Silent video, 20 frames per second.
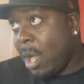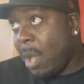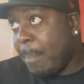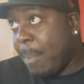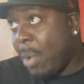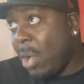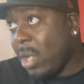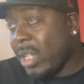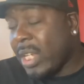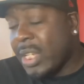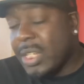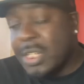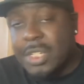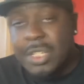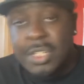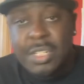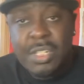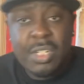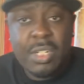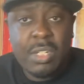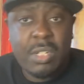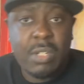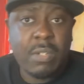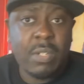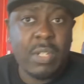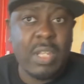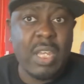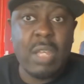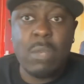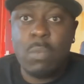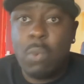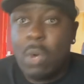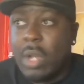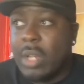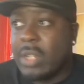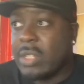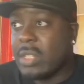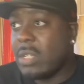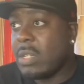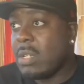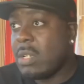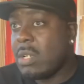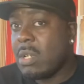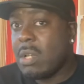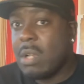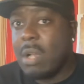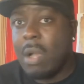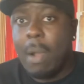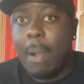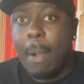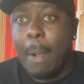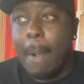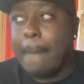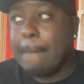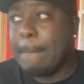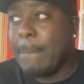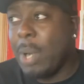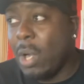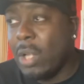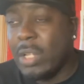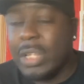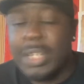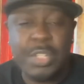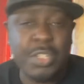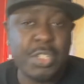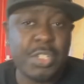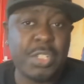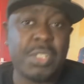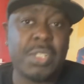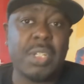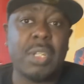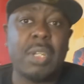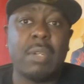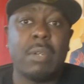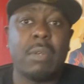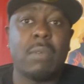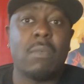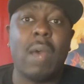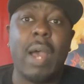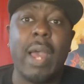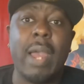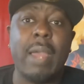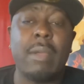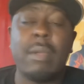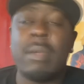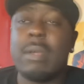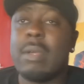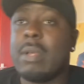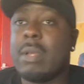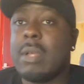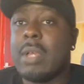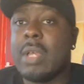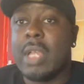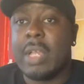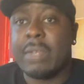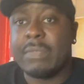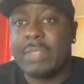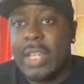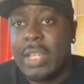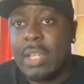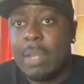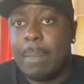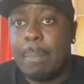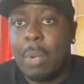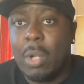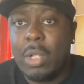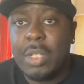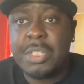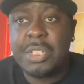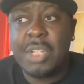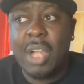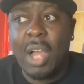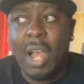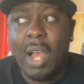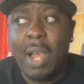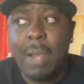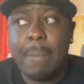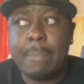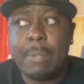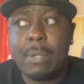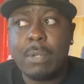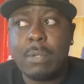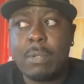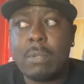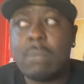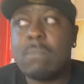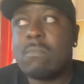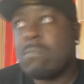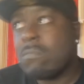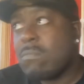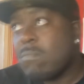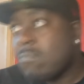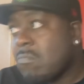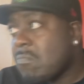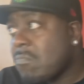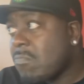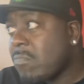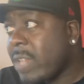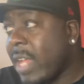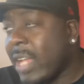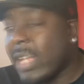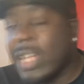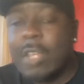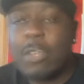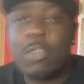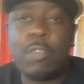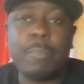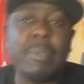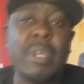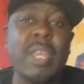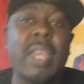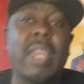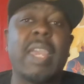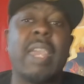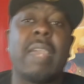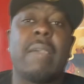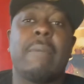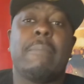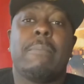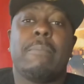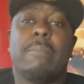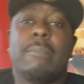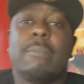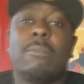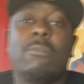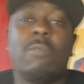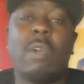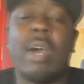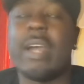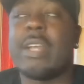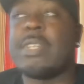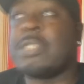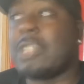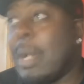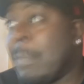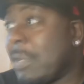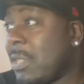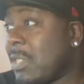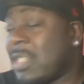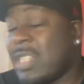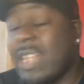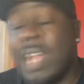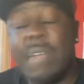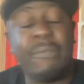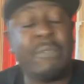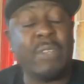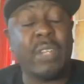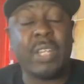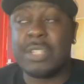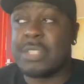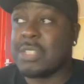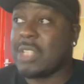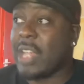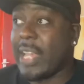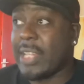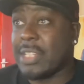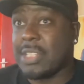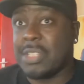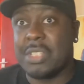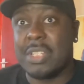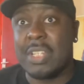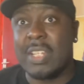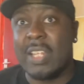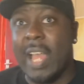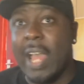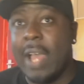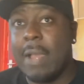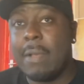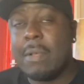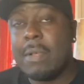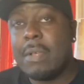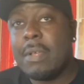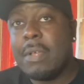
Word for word: Polish, key word, polish, right? If they can polish it up, that game could be a hit, right? So I'm definitely excited to see that.